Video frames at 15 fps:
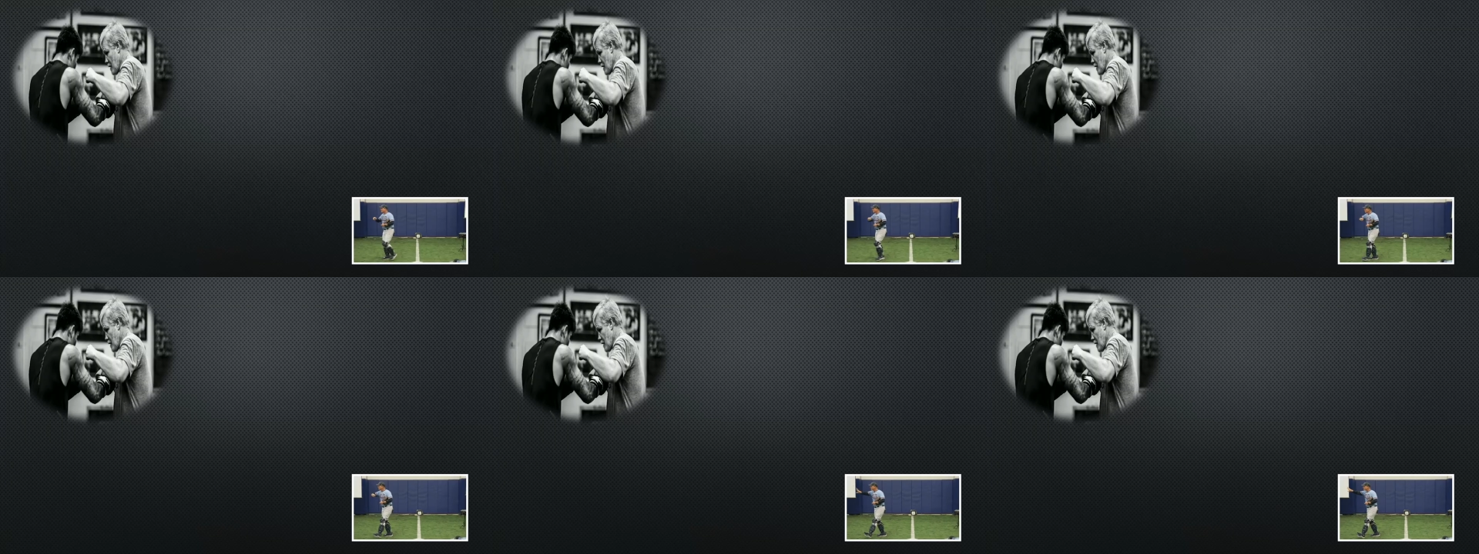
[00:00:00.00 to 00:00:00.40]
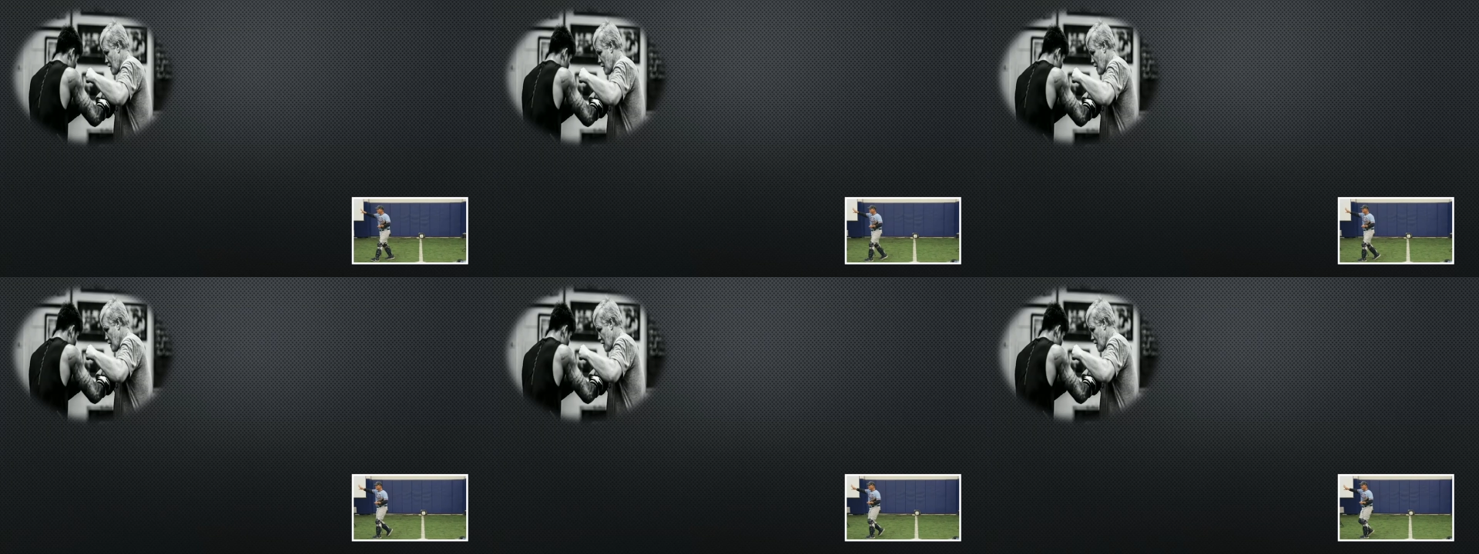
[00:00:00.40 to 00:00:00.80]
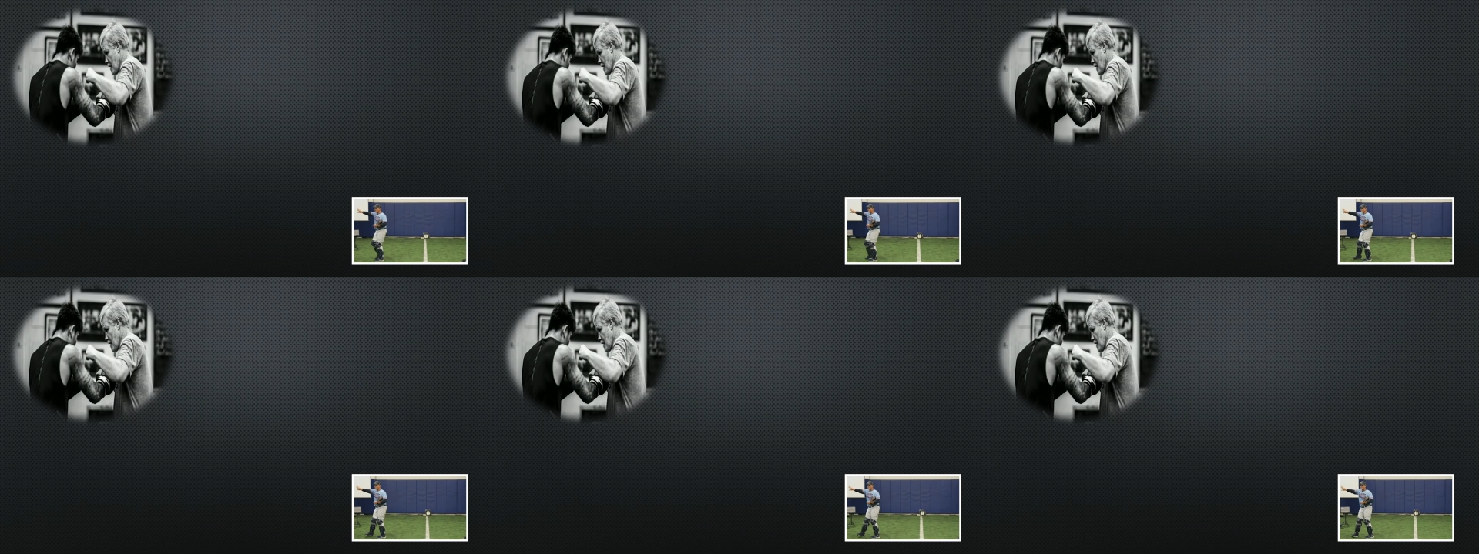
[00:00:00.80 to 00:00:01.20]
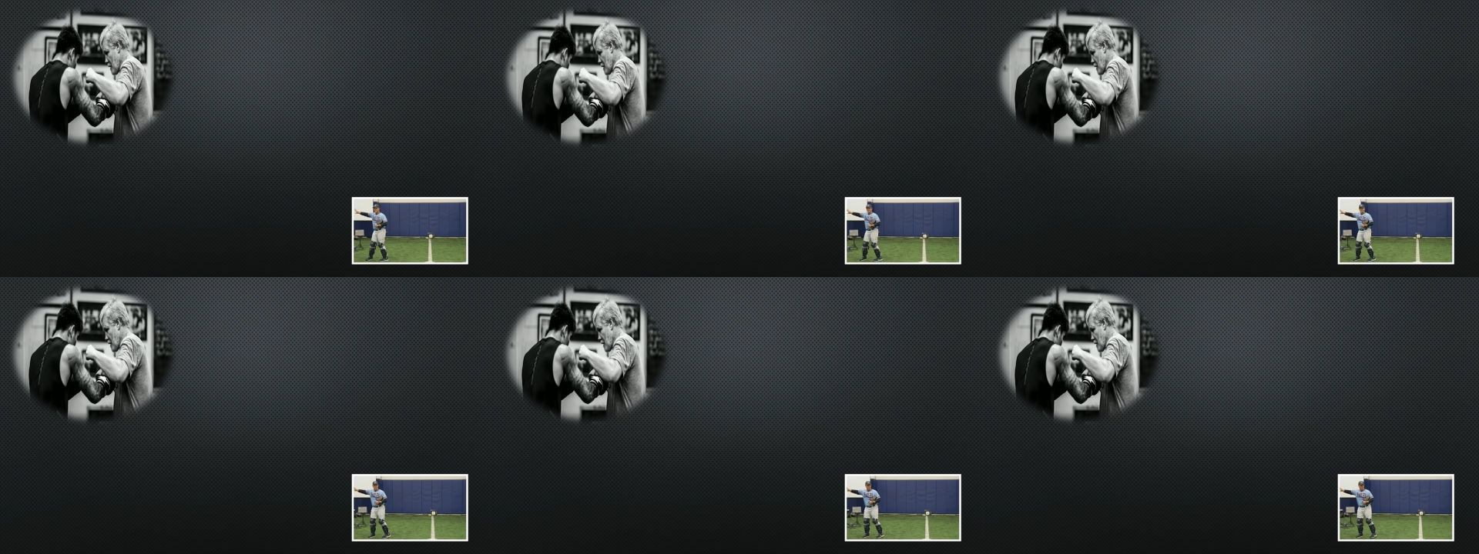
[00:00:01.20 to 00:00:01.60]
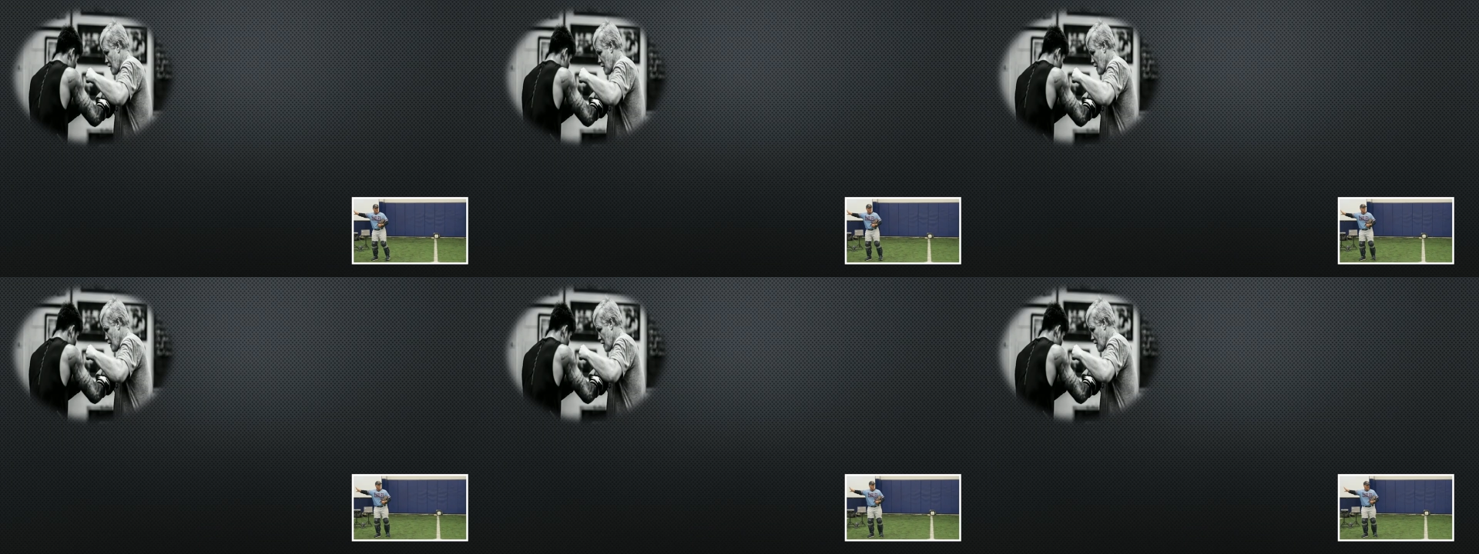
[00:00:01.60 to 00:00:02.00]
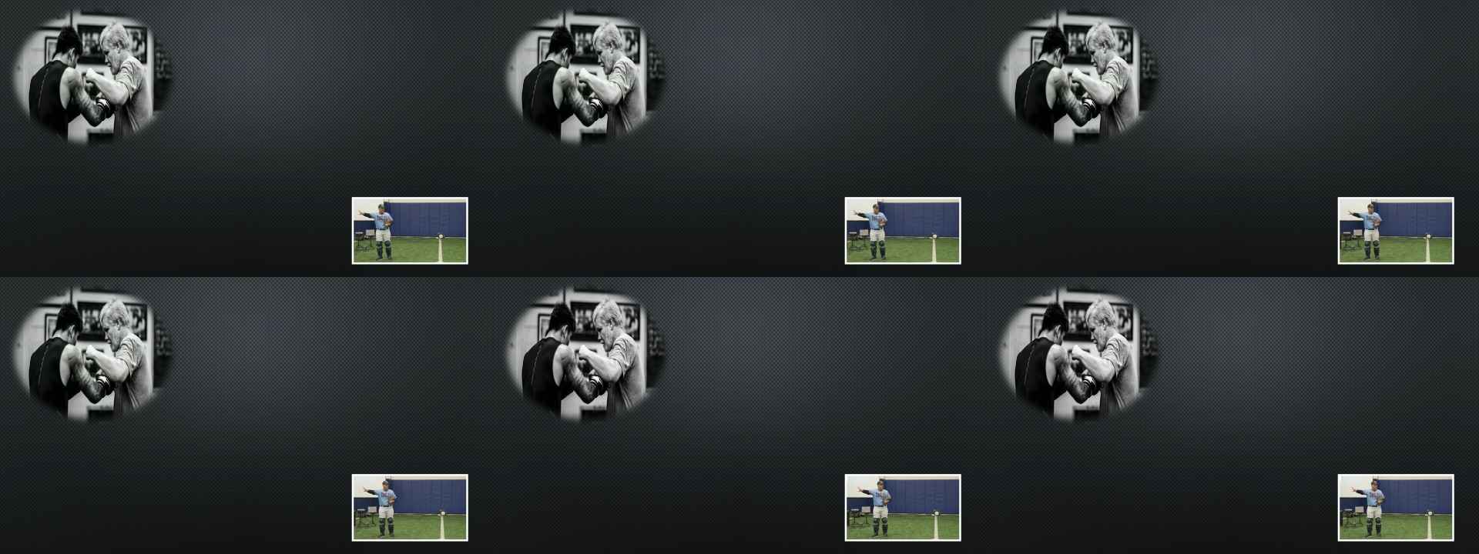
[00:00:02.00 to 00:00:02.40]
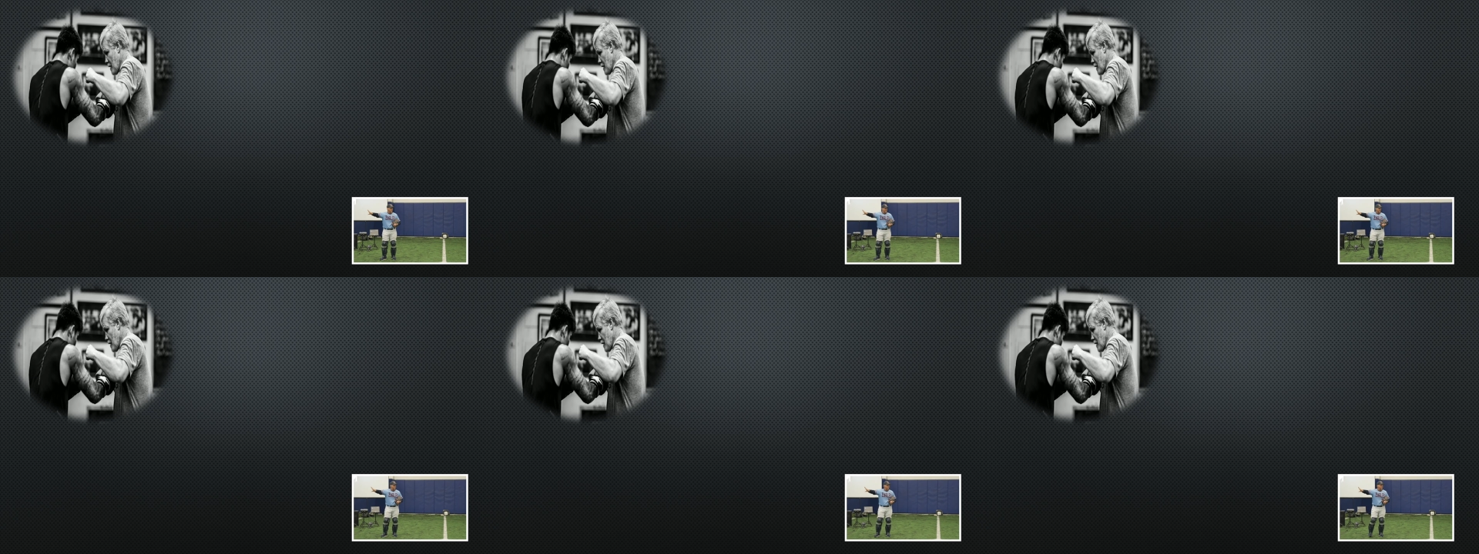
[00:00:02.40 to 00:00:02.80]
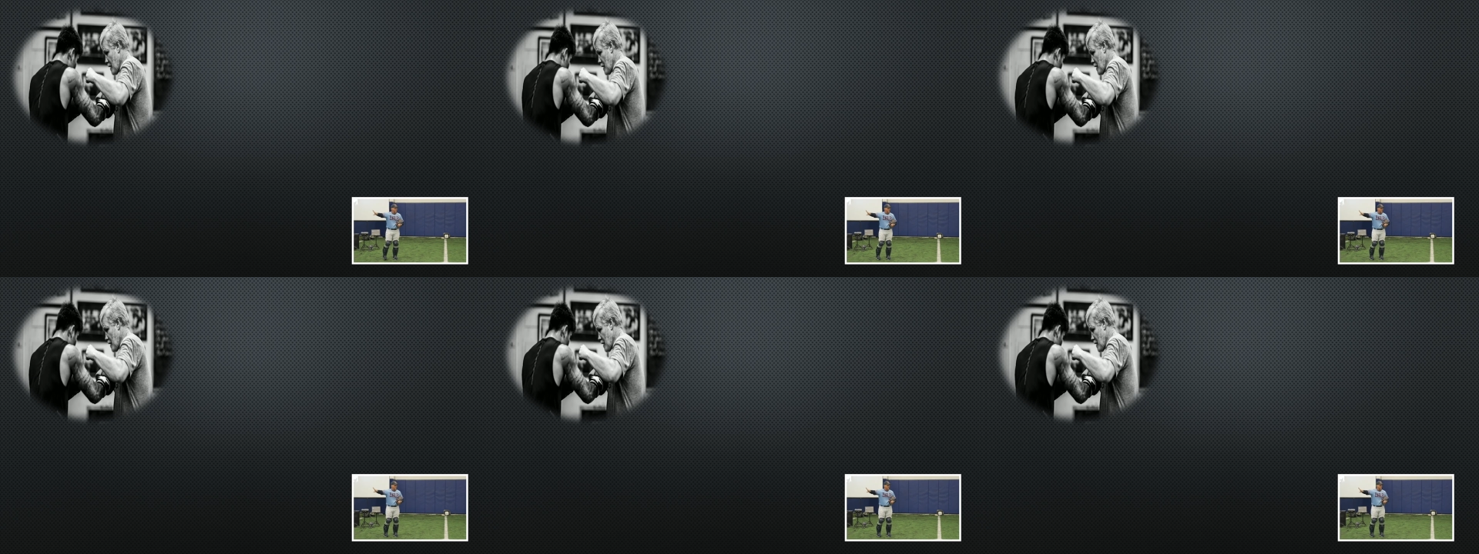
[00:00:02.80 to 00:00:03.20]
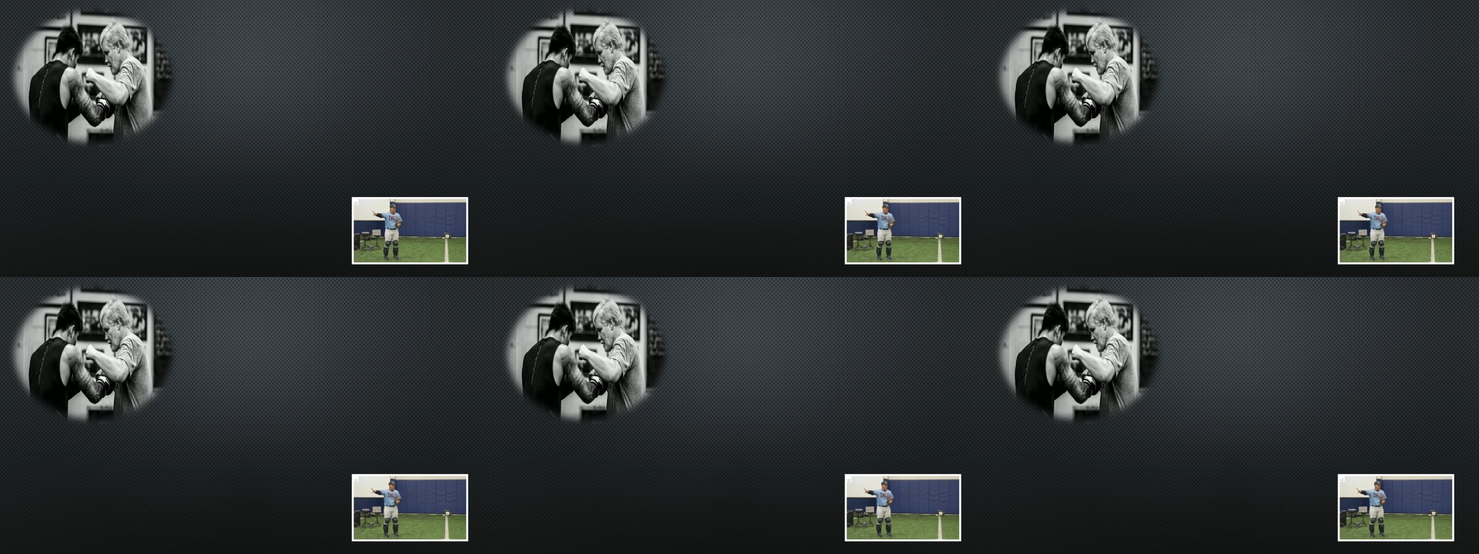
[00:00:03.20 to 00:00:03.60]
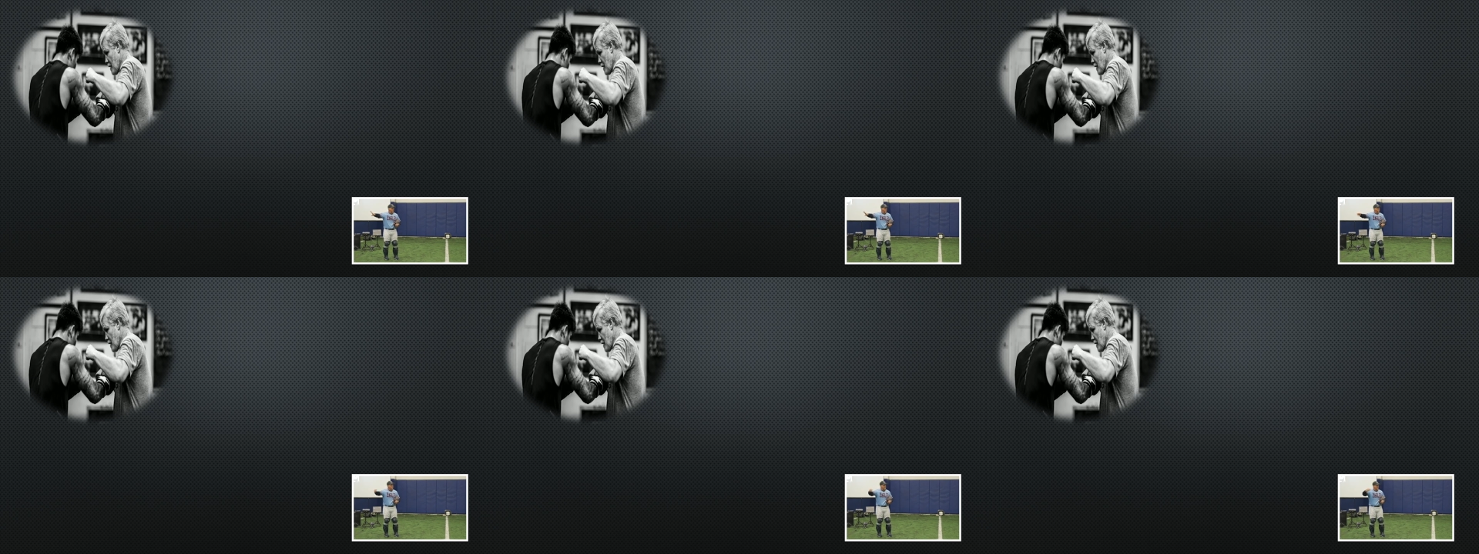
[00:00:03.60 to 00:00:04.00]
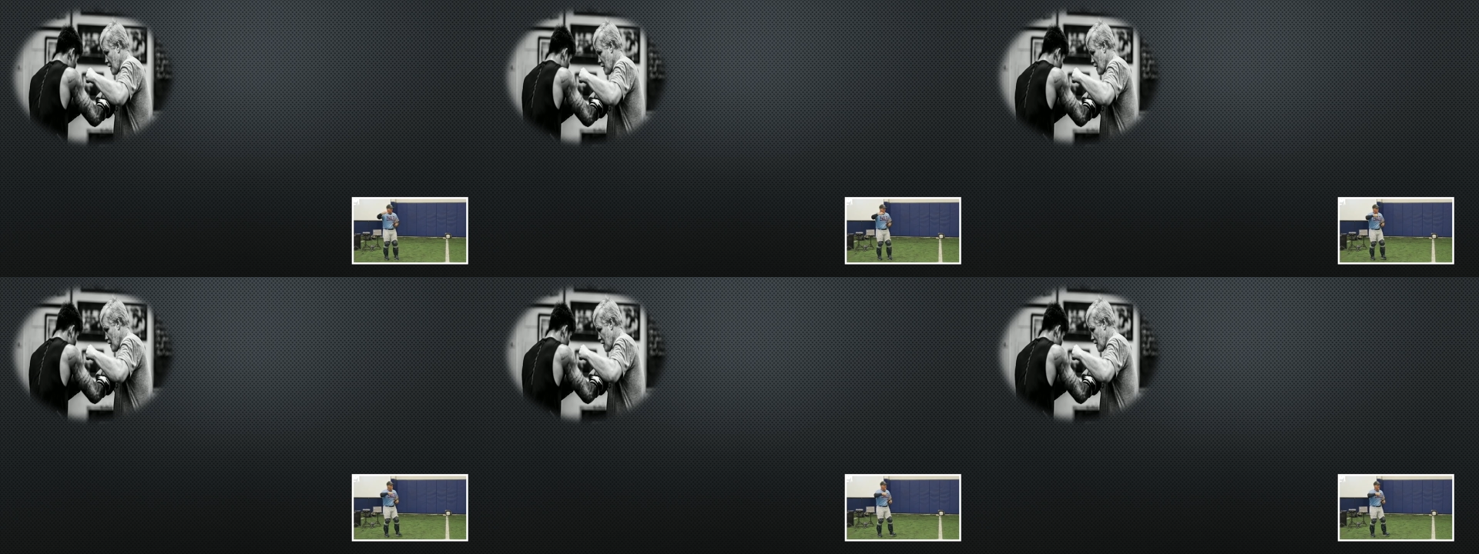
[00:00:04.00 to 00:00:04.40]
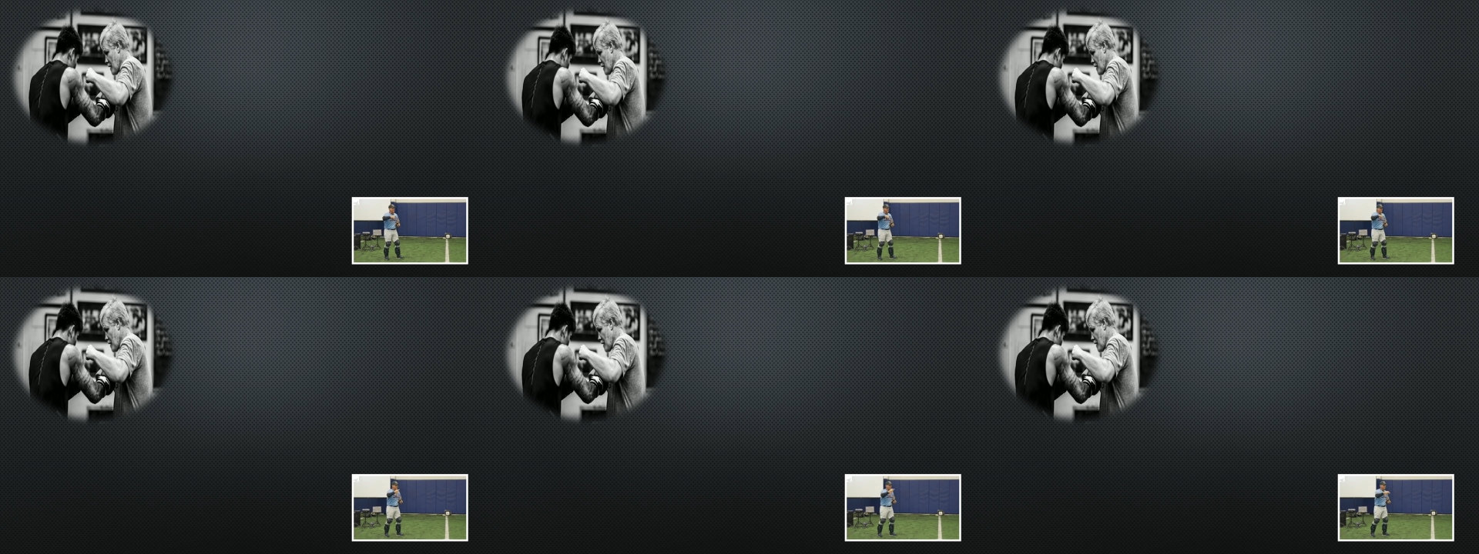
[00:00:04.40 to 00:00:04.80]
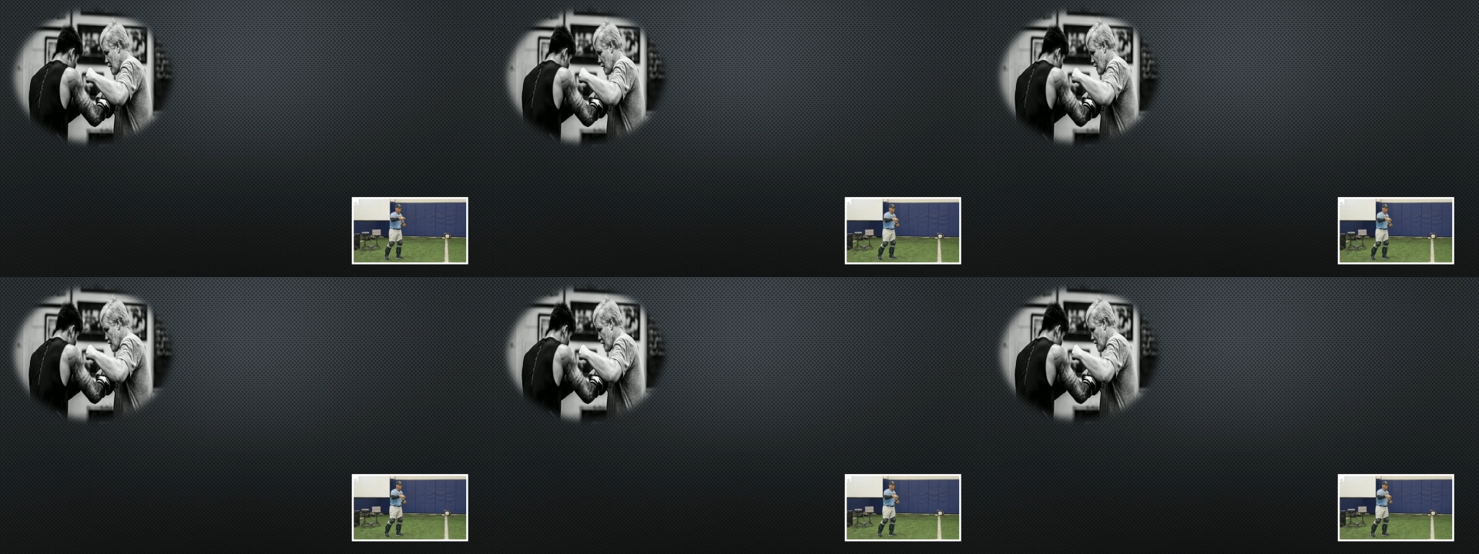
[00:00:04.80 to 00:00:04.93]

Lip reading: Nobody's mouth can be seen.